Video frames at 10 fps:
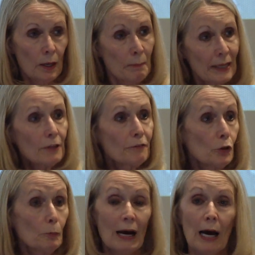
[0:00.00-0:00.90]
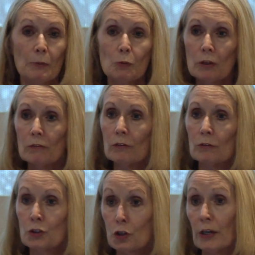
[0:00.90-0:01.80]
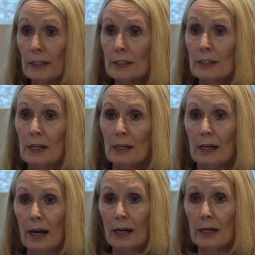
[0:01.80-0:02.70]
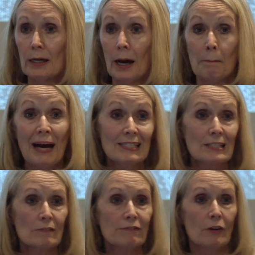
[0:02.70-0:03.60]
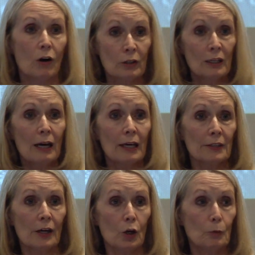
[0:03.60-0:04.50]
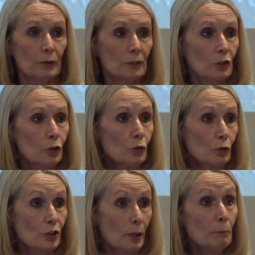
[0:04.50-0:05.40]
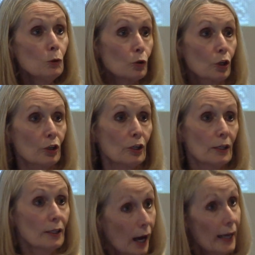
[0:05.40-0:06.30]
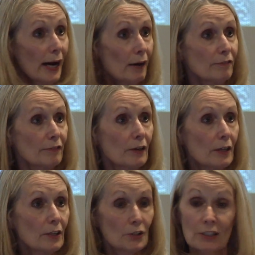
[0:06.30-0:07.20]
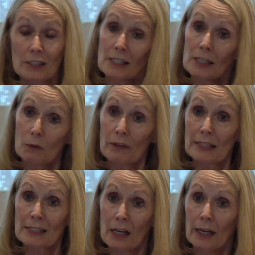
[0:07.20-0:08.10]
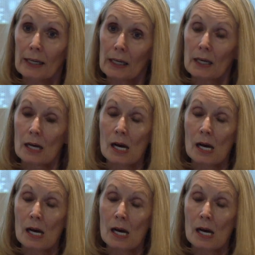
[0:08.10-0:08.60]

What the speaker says: Many of you perhaps will have joined a massive online open course, a MOOC. I have, just to see what that's like.